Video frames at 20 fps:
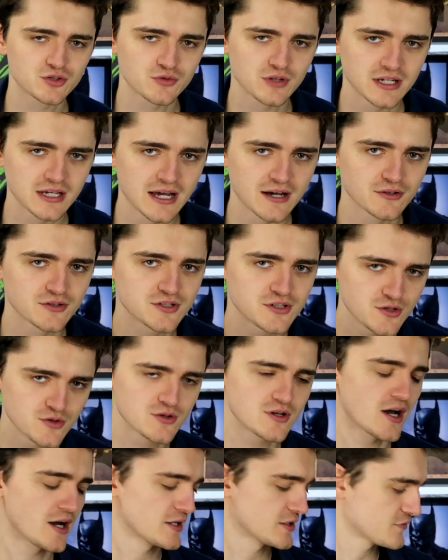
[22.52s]
to read out to you
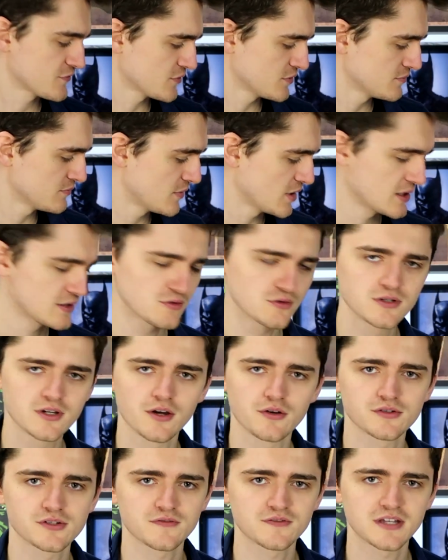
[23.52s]
guys from my little
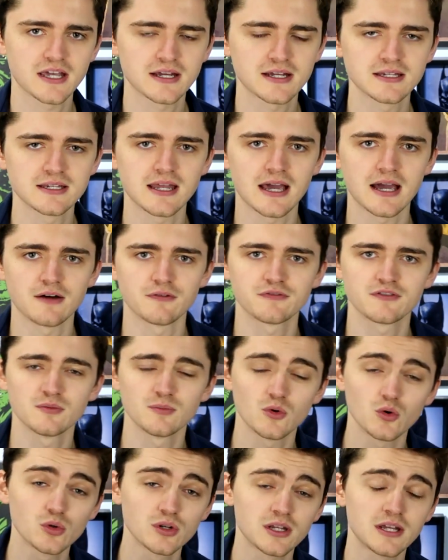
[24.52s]
notes I've taken down, from
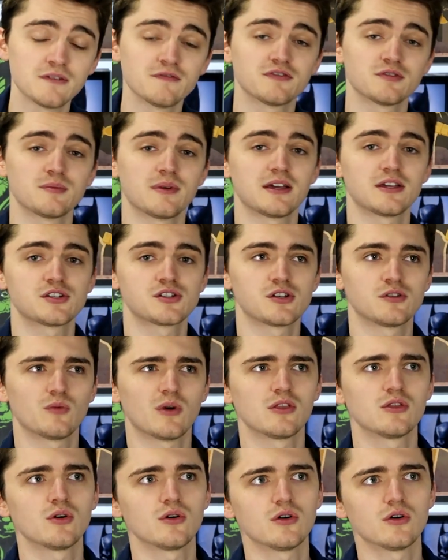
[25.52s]
all the information,
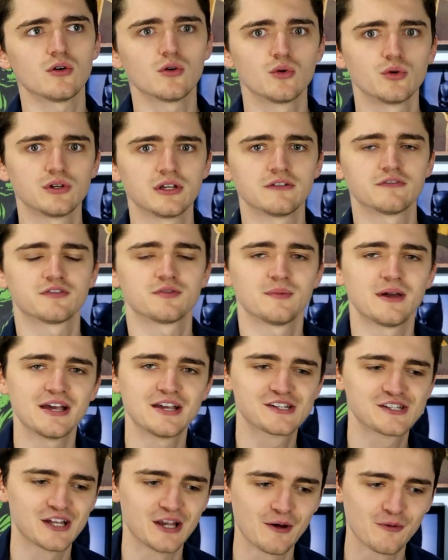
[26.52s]
well, not all the
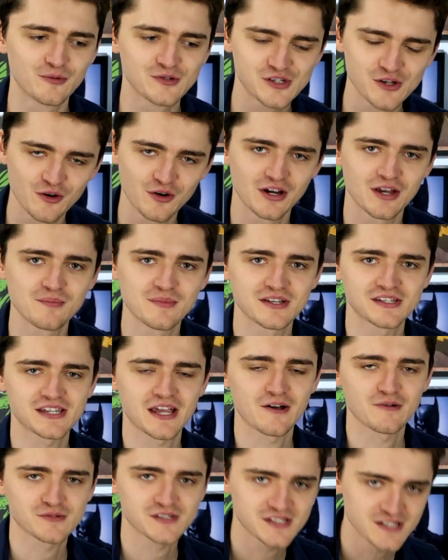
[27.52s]
information, I'm sure I'm going to miss
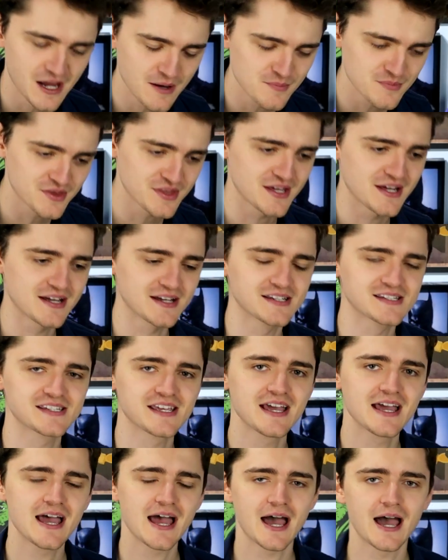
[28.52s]
out some things,
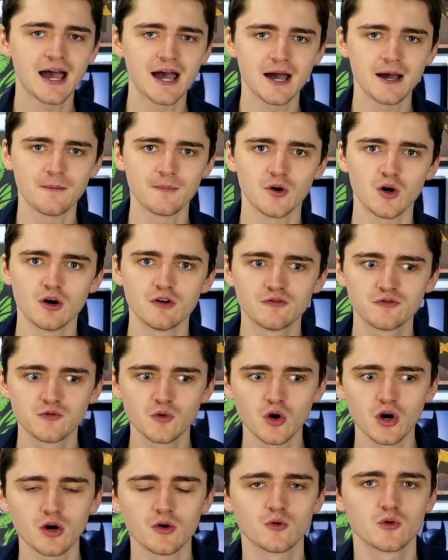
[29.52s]
of
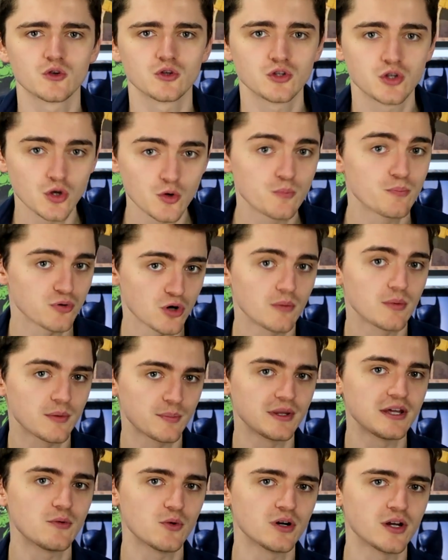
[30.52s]
what you
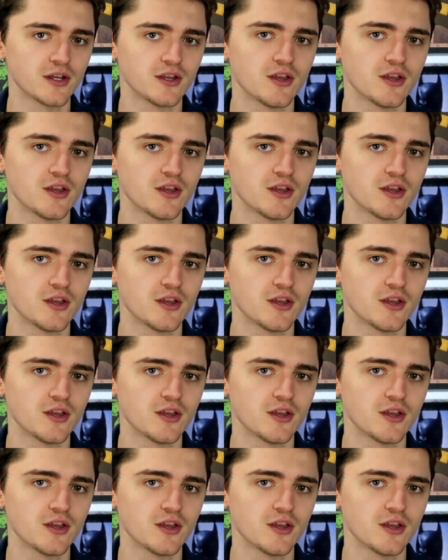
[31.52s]
probably want